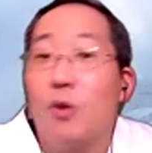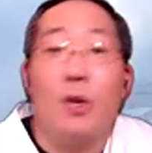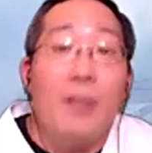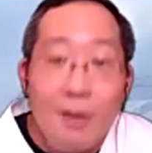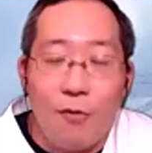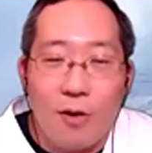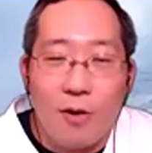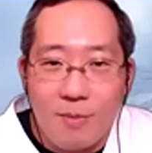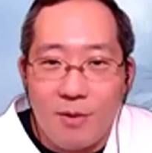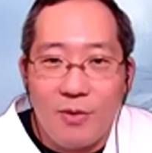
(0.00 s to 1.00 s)
couldn't afford to
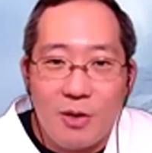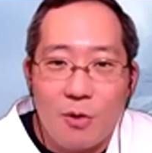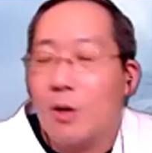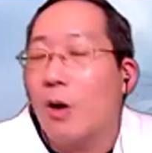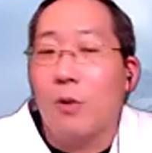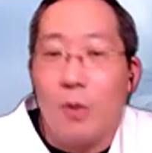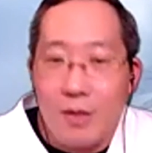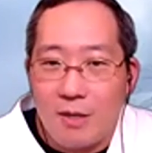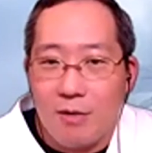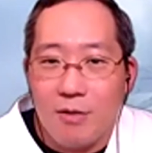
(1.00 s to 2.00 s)
move to New York are going to
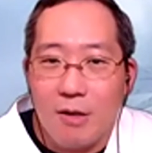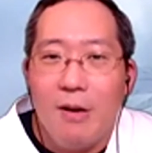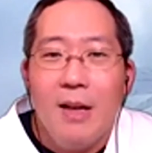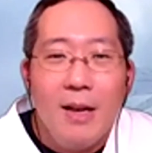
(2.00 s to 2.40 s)
do so.